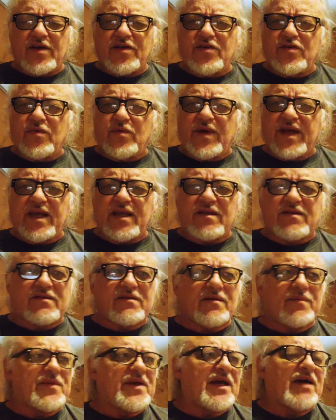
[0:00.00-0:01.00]
You
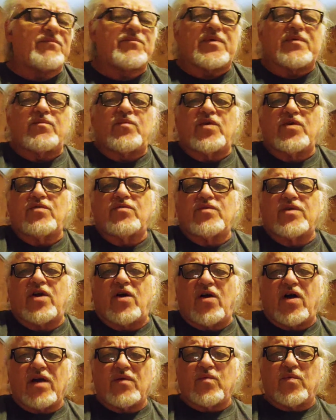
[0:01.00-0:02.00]
ain't, I mean, I've been working with
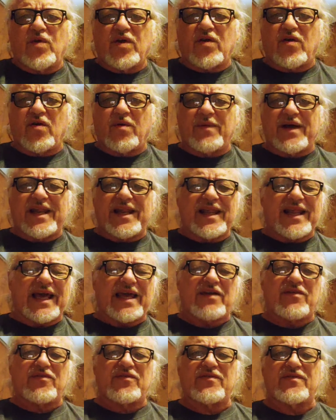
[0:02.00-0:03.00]
hard work all my
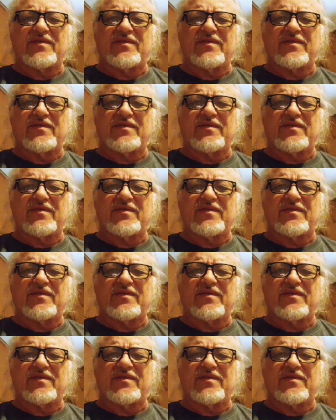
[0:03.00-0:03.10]
life,